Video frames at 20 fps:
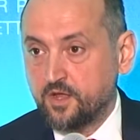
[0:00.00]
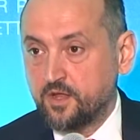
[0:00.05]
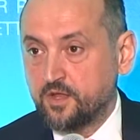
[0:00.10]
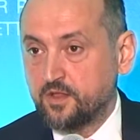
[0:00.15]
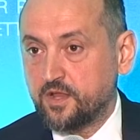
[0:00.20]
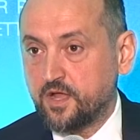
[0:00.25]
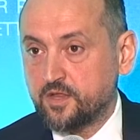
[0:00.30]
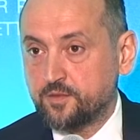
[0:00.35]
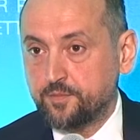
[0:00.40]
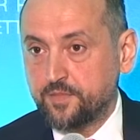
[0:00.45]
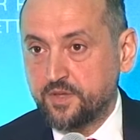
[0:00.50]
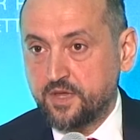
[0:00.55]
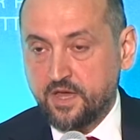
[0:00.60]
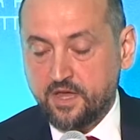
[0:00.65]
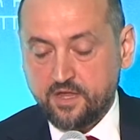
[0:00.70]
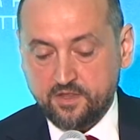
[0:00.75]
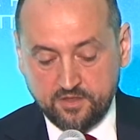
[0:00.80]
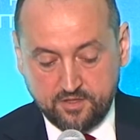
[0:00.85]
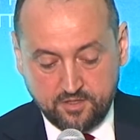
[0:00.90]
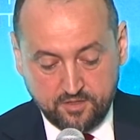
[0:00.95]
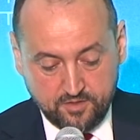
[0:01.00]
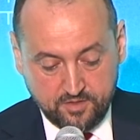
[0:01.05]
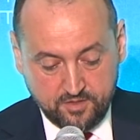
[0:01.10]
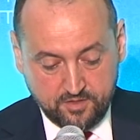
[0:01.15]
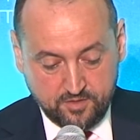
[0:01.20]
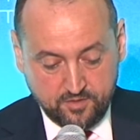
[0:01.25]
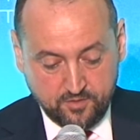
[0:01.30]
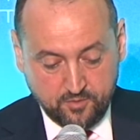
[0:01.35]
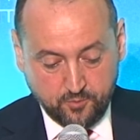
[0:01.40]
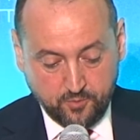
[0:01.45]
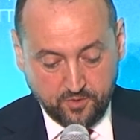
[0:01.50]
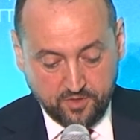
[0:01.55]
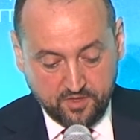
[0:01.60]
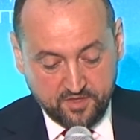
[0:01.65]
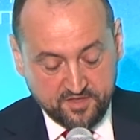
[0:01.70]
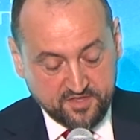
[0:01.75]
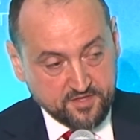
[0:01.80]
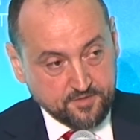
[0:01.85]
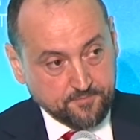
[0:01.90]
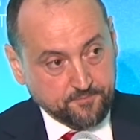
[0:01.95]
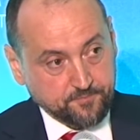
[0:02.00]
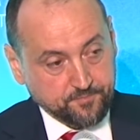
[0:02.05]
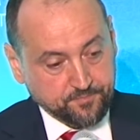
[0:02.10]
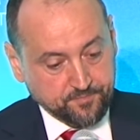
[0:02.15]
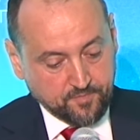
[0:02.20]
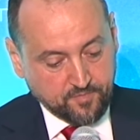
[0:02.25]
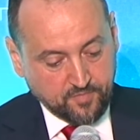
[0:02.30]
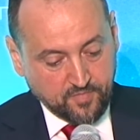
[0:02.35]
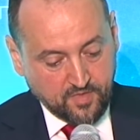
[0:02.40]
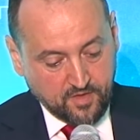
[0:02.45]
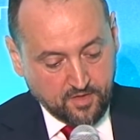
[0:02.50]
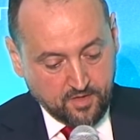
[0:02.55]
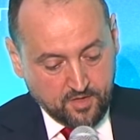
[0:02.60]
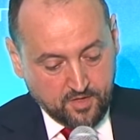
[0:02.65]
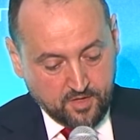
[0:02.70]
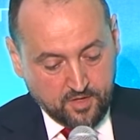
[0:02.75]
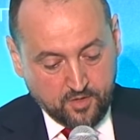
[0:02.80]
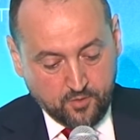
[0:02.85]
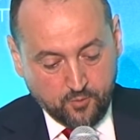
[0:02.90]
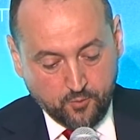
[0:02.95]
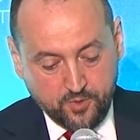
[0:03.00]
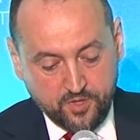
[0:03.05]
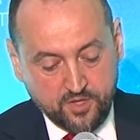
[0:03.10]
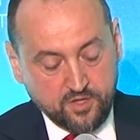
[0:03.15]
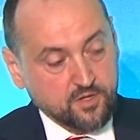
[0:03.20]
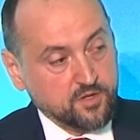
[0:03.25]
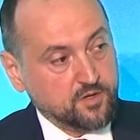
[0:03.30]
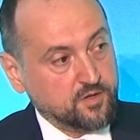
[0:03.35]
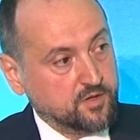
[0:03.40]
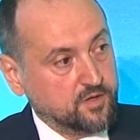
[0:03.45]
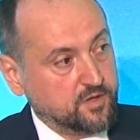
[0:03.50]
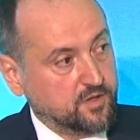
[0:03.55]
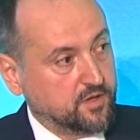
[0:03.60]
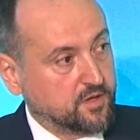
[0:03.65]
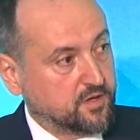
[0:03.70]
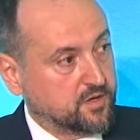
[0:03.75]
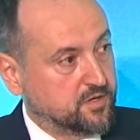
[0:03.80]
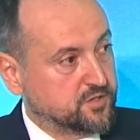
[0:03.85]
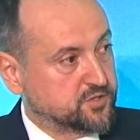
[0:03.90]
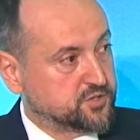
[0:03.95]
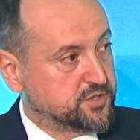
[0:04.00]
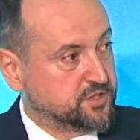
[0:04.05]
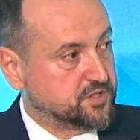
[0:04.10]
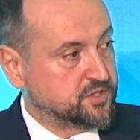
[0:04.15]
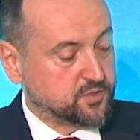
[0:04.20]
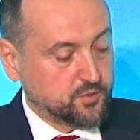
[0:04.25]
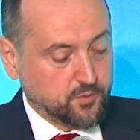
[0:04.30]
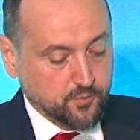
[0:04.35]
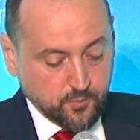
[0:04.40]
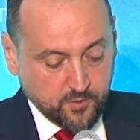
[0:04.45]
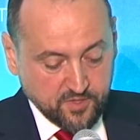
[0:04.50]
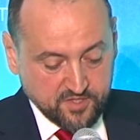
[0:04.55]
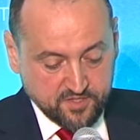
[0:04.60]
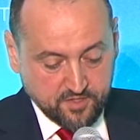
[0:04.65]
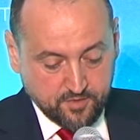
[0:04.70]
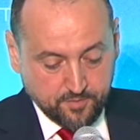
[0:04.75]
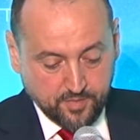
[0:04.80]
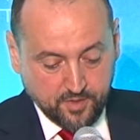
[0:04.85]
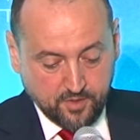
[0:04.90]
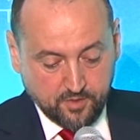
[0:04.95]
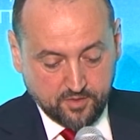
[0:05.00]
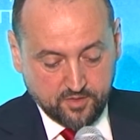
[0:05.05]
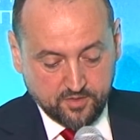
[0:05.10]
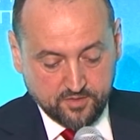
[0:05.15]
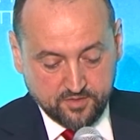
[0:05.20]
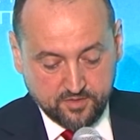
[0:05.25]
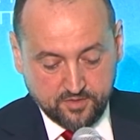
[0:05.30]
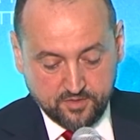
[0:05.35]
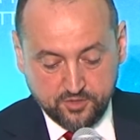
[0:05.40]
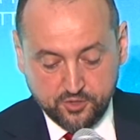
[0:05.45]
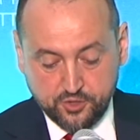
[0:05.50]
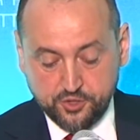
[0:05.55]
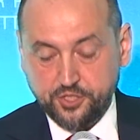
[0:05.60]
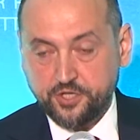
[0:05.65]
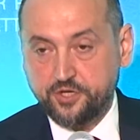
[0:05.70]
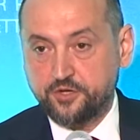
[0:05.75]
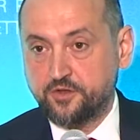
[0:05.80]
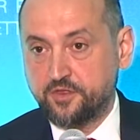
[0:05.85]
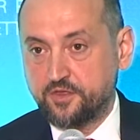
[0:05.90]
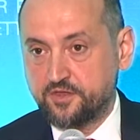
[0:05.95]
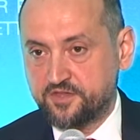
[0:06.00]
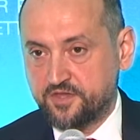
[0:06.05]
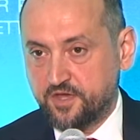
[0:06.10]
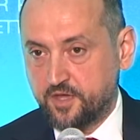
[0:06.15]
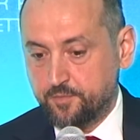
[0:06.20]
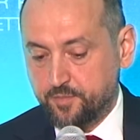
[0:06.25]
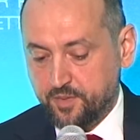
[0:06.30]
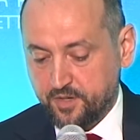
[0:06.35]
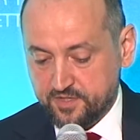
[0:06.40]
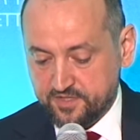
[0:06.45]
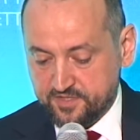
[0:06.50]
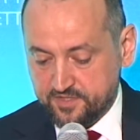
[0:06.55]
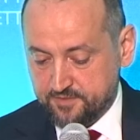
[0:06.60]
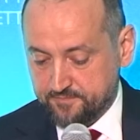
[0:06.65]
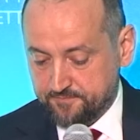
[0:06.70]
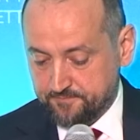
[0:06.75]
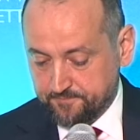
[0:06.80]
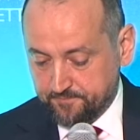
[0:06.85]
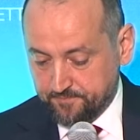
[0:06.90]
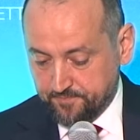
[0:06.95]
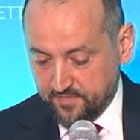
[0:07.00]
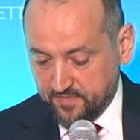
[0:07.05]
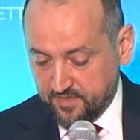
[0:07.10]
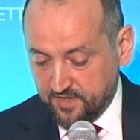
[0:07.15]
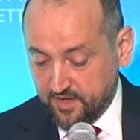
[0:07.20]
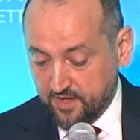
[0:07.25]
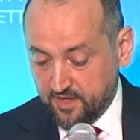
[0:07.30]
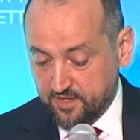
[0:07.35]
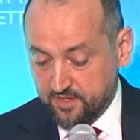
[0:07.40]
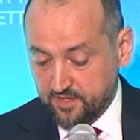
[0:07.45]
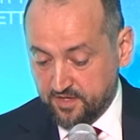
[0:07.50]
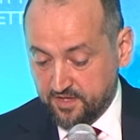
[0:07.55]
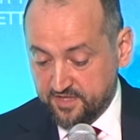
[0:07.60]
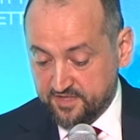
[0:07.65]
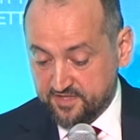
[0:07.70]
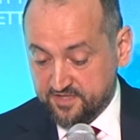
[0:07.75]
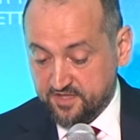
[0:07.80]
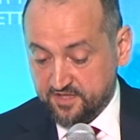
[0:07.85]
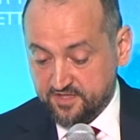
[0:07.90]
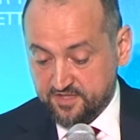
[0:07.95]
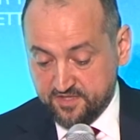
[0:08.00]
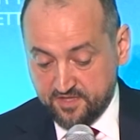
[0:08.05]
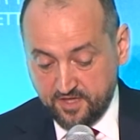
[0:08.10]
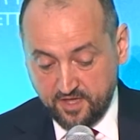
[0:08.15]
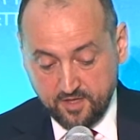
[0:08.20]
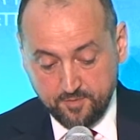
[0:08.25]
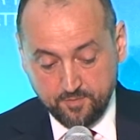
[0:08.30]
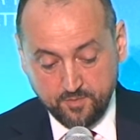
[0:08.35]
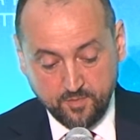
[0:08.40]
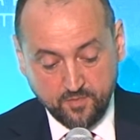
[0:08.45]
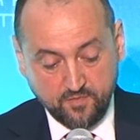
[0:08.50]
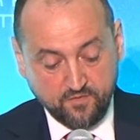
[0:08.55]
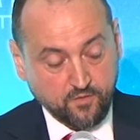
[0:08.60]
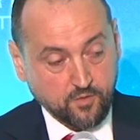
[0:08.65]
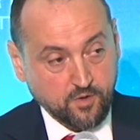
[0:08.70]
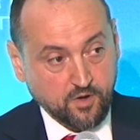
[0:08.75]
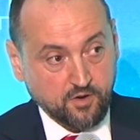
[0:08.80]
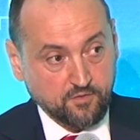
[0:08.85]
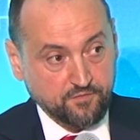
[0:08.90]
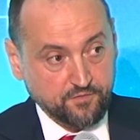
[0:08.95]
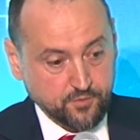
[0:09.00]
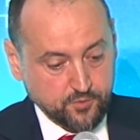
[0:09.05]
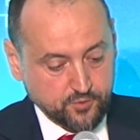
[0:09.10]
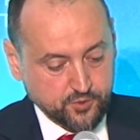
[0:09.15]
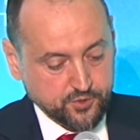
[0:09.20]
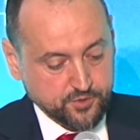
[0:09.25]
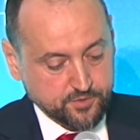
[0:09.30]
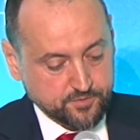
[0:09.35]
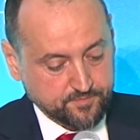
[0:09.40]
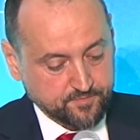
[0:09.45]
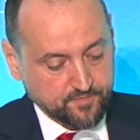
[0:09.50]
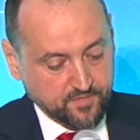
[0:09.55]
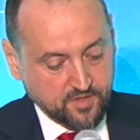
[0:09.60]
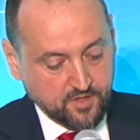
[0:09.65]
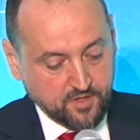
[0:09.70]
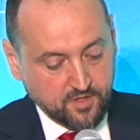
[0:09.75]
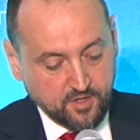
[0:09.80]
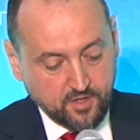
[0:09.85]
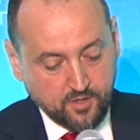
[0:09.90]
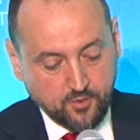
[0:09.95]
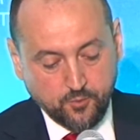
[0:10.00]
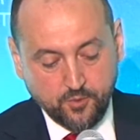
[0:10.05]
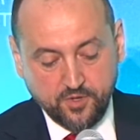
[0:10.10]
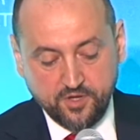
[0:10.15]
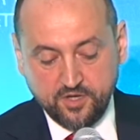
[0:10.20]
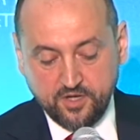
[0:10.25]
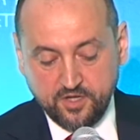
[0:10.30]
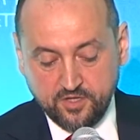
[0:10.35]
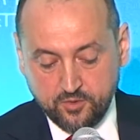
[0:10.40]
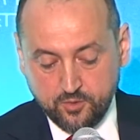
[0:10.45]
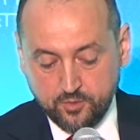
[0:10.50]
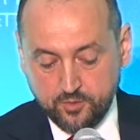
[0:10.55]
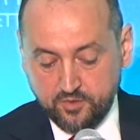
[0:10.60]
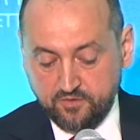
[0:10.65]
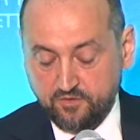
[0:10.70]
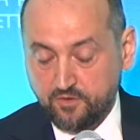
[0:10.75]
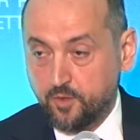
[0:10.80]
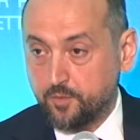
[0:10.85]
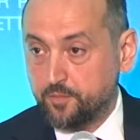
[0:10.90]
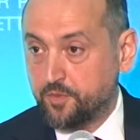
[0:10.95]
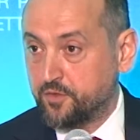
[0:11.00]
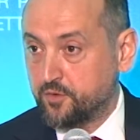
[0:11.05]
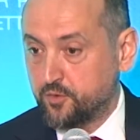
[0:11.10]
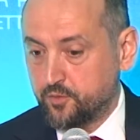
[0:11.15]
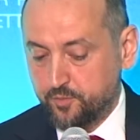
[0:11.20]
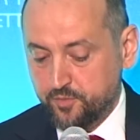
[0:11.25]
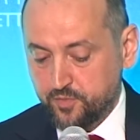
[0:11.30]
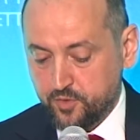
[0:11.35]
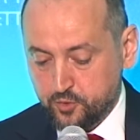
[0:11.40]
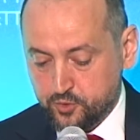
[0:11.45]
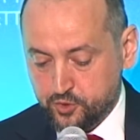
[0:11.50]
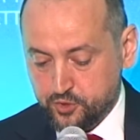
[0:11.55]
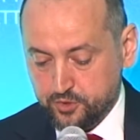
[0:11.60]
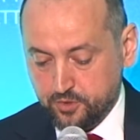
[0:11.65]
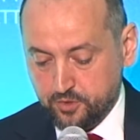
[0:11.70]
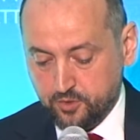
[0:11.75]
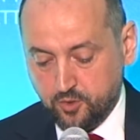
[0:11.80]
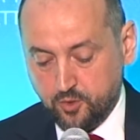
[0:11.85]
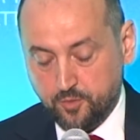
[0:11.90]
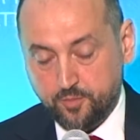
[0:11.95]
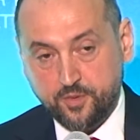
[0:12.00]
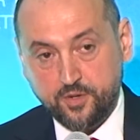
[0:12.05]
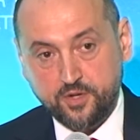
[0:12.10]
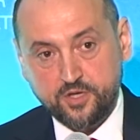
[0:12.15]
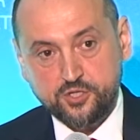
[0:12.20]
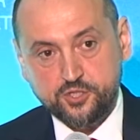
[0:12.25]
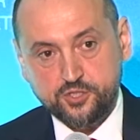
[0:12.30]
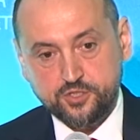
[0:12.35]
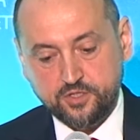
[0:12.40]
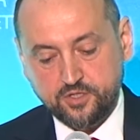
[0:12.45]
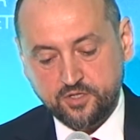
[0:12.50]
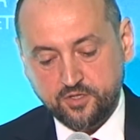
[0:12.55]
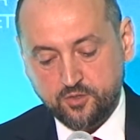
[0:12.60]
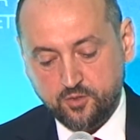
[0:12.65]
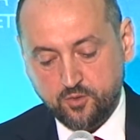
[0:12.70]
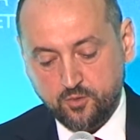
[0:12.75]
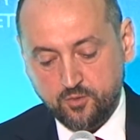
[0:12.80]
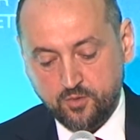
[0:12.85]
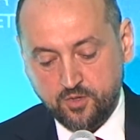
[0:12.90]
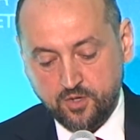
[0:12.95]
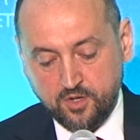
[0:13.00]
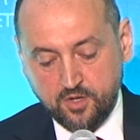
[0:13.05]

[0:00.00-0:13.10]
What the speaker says: Let me end with this. We, the countries of Western Balkan, share the same past, and it's the same for our future. We need to develop through mutual cooperation and growth